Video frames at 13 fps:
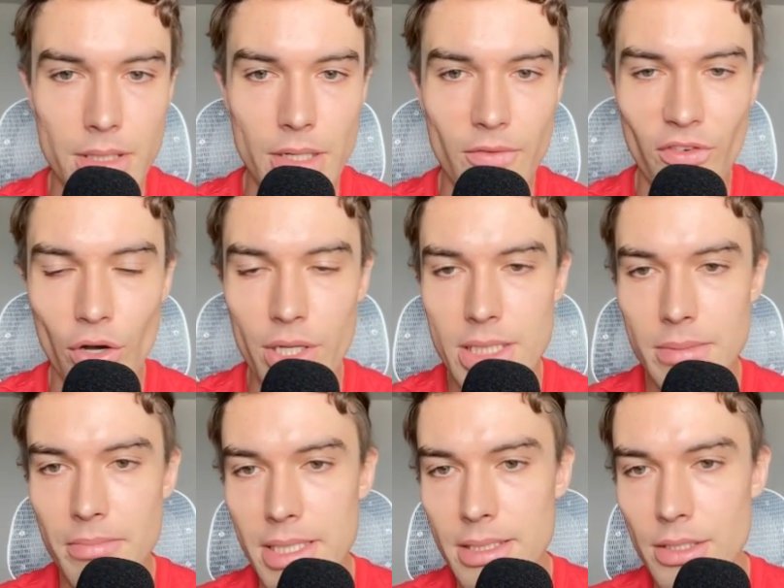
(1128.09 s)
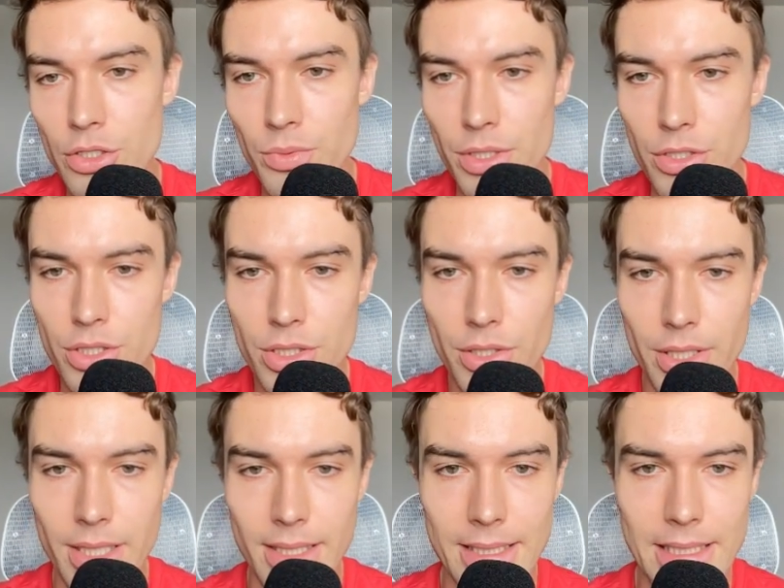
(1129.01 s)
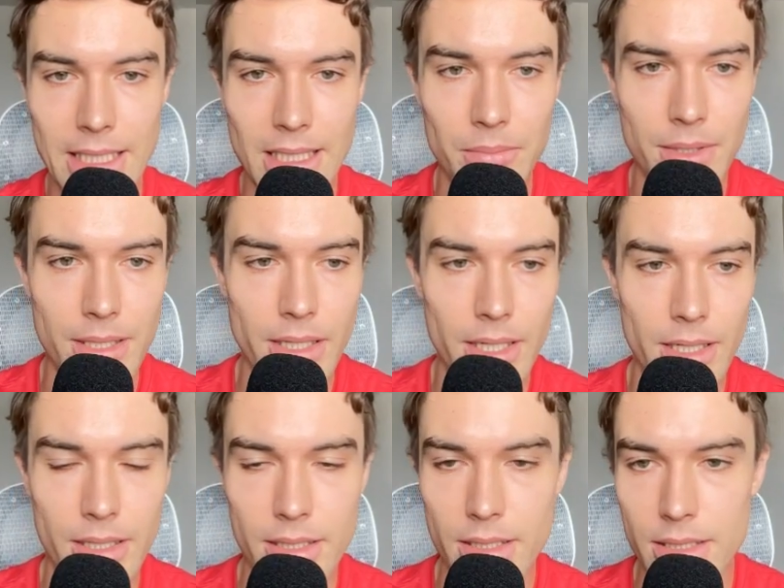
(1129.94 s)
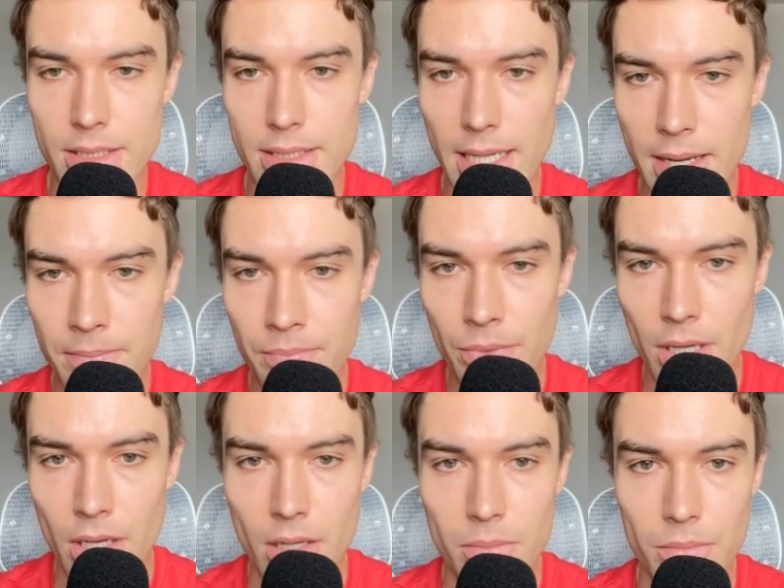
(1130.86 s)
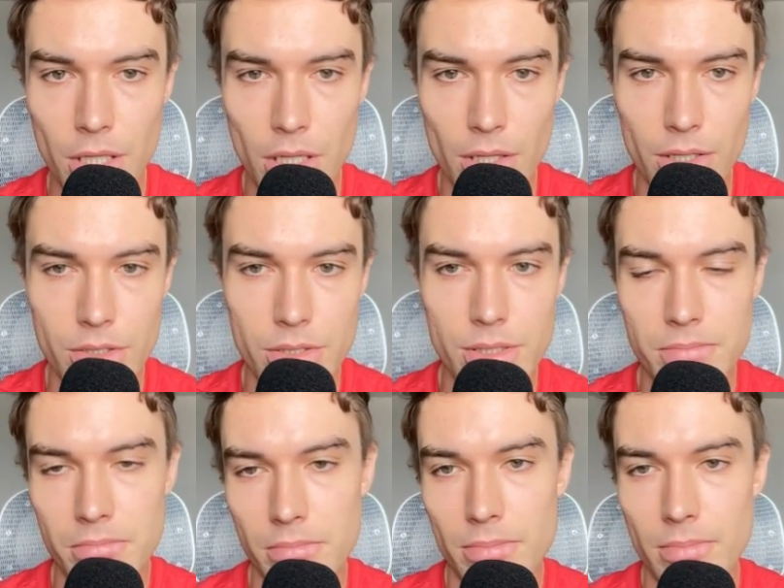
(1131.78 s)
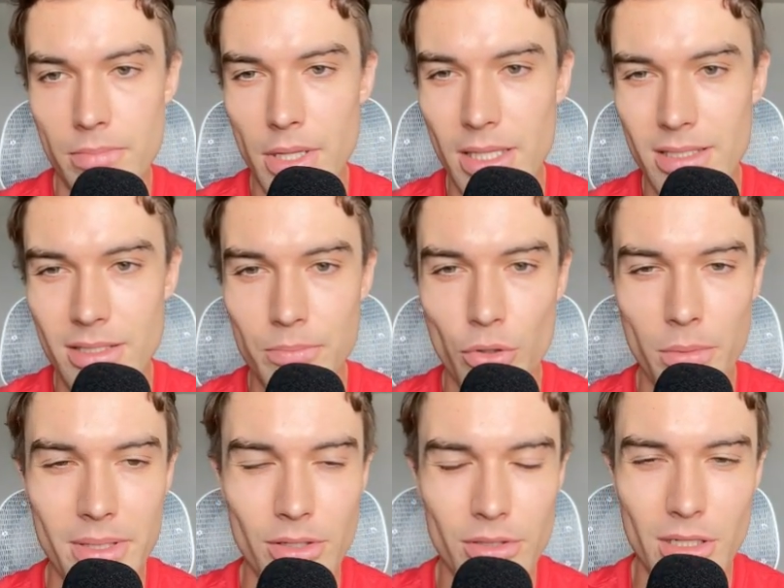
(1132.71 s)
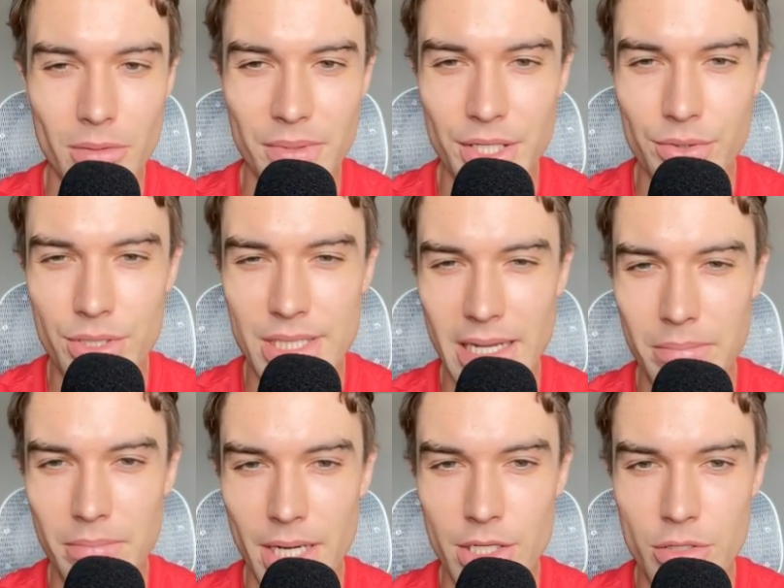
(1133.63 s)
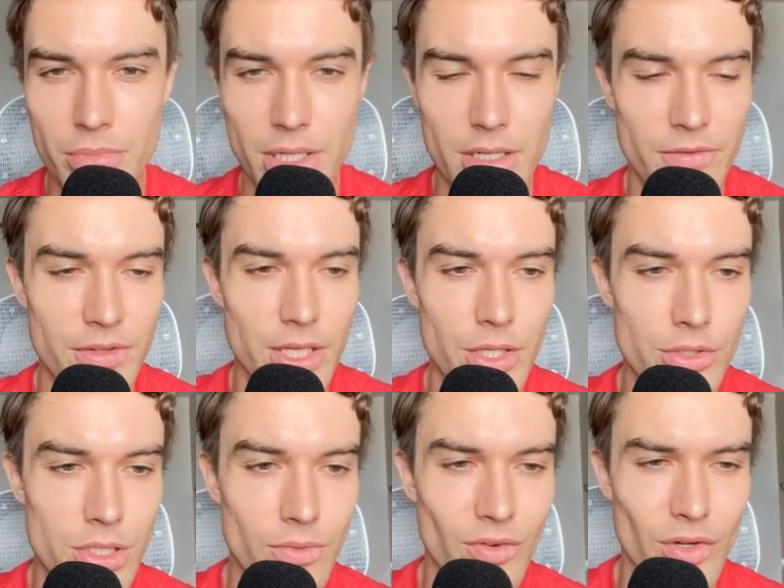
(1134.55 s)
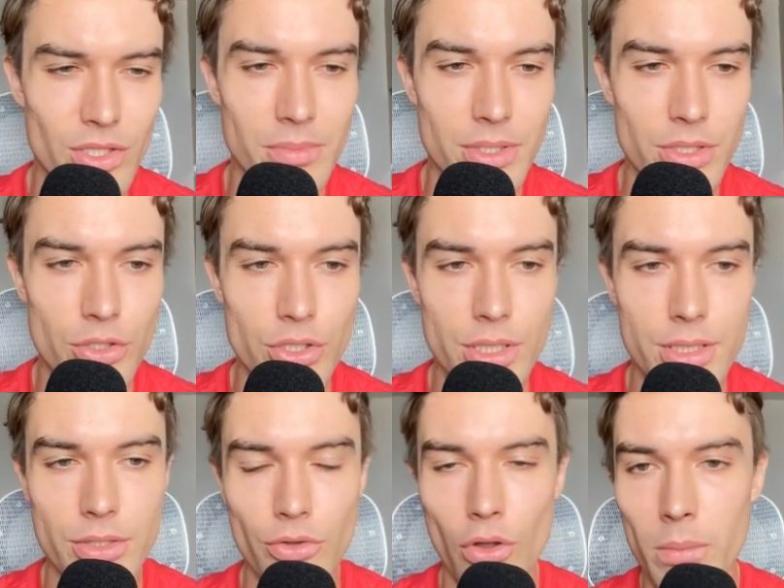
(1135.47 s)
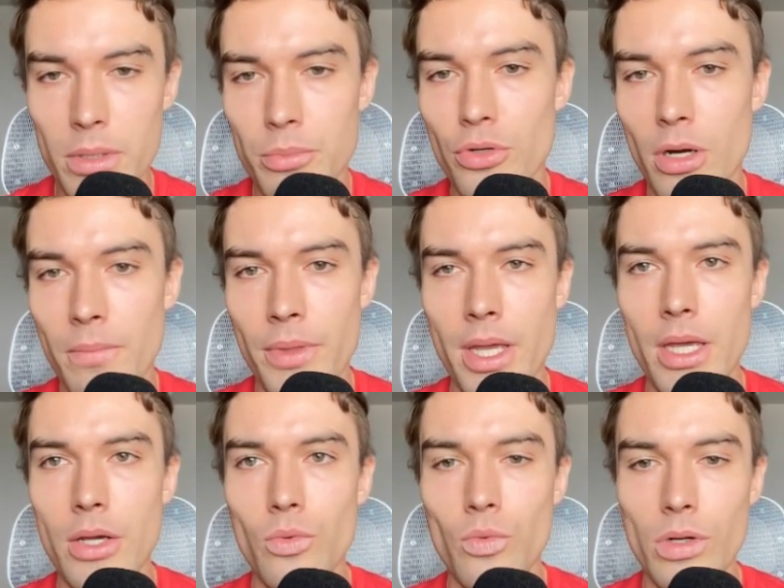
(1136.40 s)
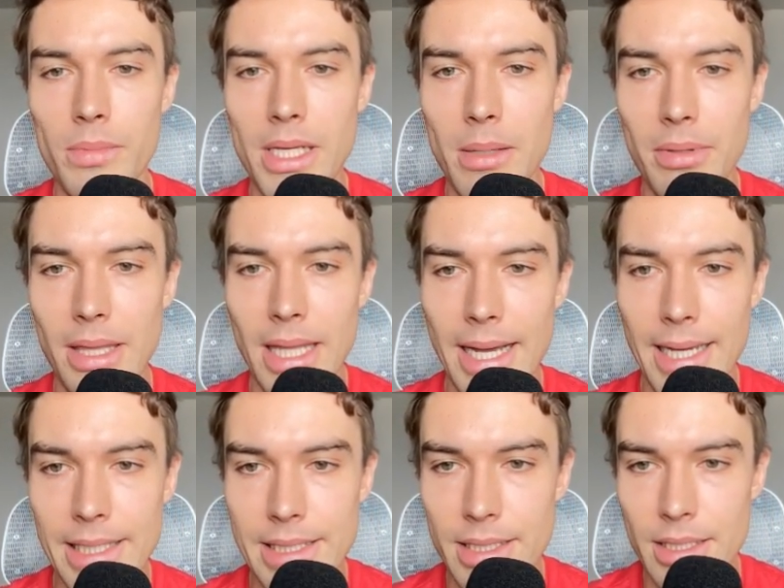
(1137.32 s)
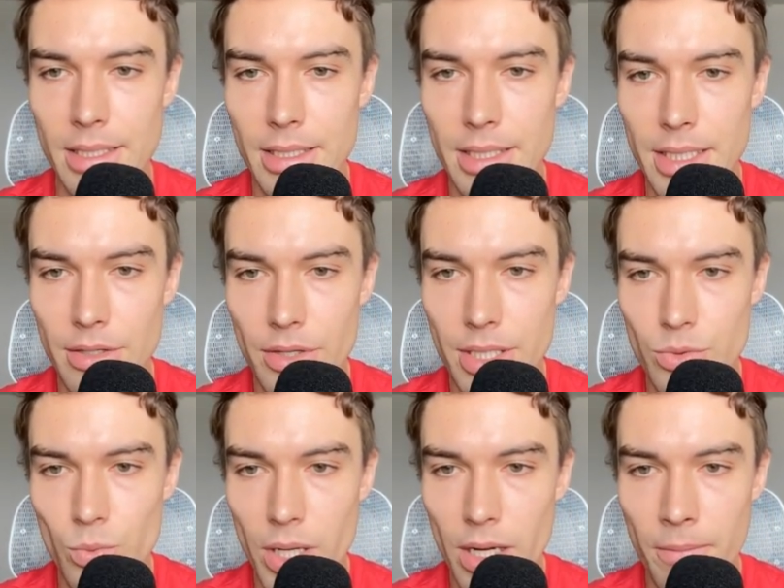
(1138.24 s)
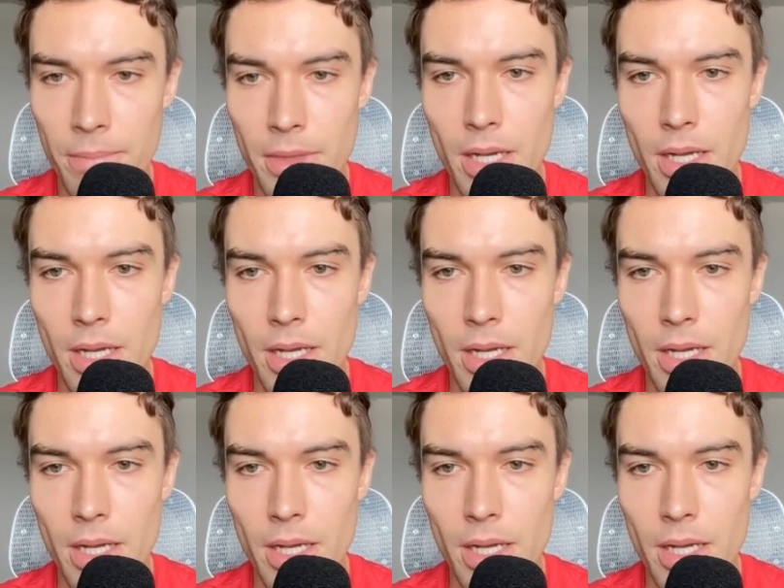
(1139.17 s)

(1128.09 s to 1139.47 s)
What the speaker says: The voice message, we're just going to keep the same because that's probably not going to be used that much, but if they use the voice message, just the normal prompt will be applied here as well.